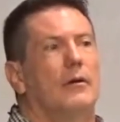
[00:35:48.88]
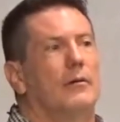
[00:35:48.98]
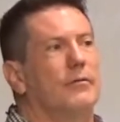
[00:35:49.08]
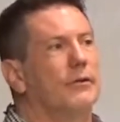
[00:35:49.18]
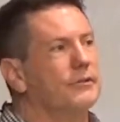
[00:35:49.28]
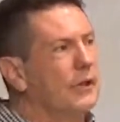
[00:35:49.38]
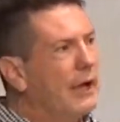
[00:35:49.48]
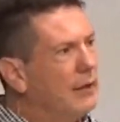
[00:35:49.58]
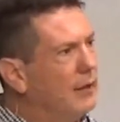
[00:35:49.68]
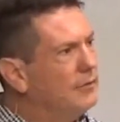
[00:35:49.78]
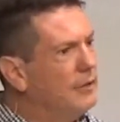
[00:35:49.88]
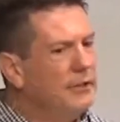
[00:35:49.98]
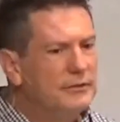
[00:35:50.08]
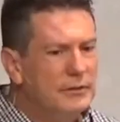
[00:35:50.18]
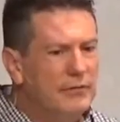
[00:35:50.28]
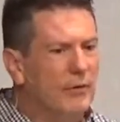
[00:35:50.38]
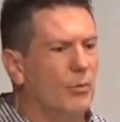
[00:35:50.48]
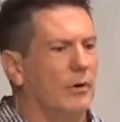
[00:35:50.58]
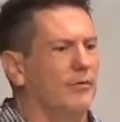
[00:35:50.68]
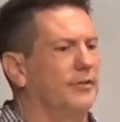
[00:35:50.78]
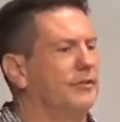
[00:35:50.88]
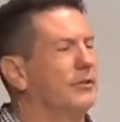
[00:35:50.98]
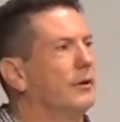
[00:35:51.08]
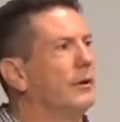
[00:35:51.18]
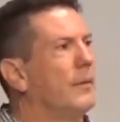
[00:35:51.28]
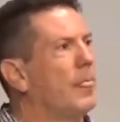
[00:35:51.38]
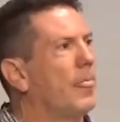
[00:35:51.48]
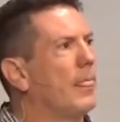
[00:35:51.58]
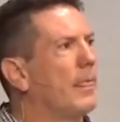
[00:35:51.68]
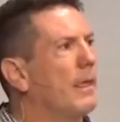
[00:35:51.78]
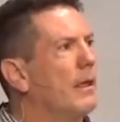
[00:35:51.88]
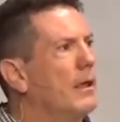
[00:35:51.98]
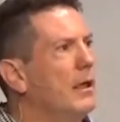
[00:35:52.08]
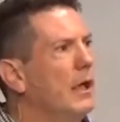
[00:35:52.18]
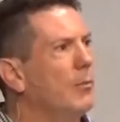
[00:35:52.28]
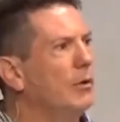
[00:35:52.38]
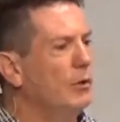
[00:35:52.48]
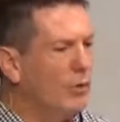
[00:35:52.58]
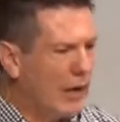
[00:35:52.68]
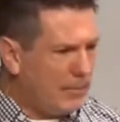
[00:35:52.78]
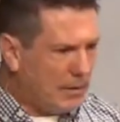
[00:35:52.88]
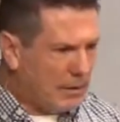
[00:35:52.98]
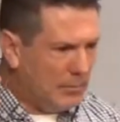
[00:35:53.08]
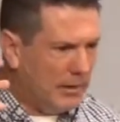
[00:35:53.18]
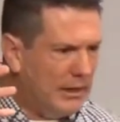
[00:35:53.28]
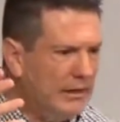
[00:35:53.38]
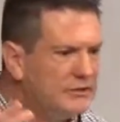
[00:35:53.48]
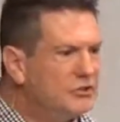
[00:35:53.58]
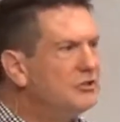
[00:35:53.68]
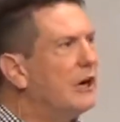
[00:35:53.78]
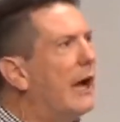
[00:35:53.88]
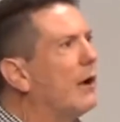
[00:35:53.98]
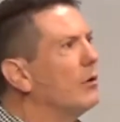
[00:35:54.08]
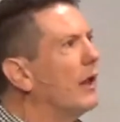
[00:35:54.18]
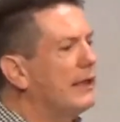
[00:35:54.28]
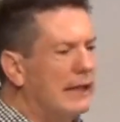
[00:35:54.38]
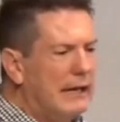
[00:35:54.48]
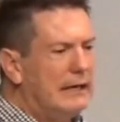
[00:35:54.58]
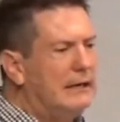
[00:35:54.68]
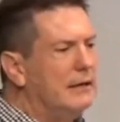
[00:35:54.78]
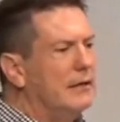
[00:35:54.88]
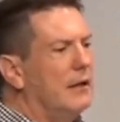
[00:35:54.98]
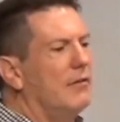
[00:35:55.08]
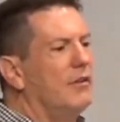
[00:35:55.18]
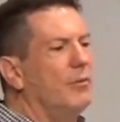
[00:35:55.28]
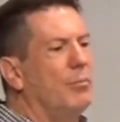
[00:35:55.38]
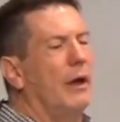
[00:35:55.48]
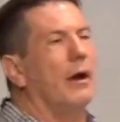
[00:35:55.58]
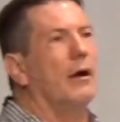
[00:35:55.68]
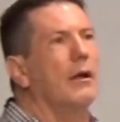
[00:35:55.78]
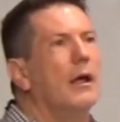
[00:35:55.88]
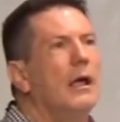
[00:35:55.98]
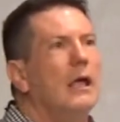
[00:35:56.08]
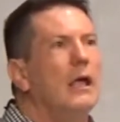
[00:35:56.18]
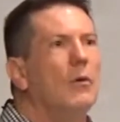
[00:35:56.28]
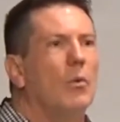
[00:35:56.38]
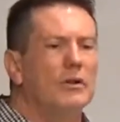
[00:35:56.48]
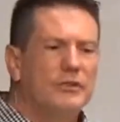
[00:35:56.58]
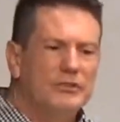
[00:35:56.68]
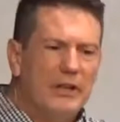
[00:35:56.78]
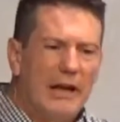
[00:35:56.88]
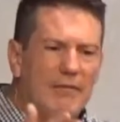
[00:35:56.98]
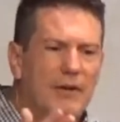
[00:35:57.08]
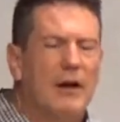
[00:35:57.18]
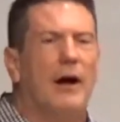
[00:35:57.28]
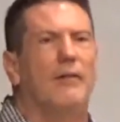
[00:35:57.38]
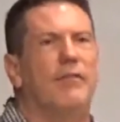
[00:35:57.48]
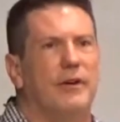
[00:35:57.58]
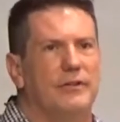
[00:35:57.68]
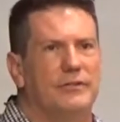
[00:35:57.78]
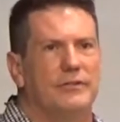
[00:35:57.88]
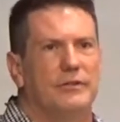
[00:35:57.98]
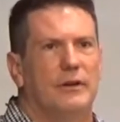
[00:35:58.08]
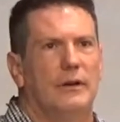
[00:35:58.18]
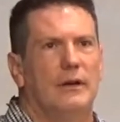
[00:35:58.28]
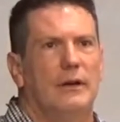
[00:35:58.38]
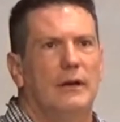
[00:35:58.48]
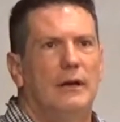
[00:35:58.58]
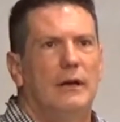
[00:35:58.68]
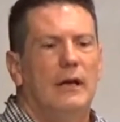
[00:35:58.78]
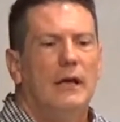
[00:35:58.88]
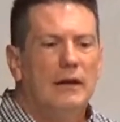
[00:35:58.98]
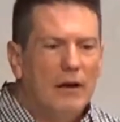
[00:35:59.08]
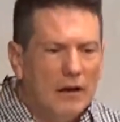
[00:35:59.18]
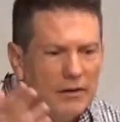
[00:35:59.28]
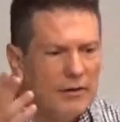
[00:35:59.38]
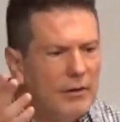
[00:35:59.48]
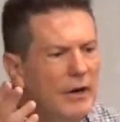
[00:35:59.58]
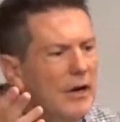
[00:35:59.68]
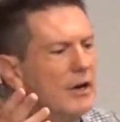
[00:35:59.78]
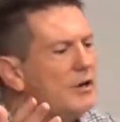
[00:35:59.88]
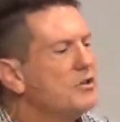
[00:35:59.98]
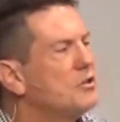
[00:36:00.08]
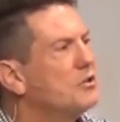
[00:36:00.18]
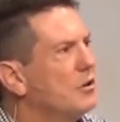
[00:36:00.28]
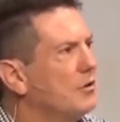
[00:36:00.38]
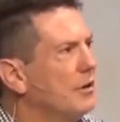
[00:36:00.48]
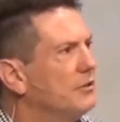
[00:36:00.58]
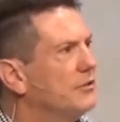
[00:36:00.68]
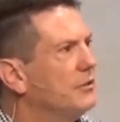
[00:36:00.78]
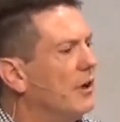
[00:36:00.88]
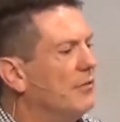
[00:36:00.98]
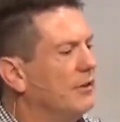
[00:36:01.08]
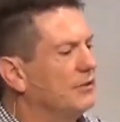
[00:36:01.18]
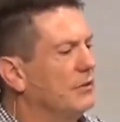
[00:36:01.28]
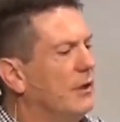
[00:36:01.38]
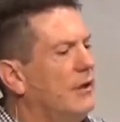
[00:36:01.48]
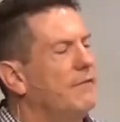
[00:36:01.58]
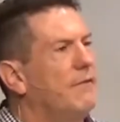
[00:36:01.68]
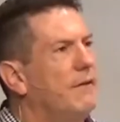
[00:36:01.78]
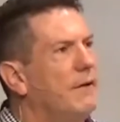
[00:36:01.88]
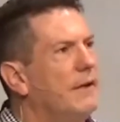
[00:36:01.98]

Friends, God loves each and every one of us. And when you and I become His child, like any loving parent, He wants us to have a confidence, an utter assurance of His love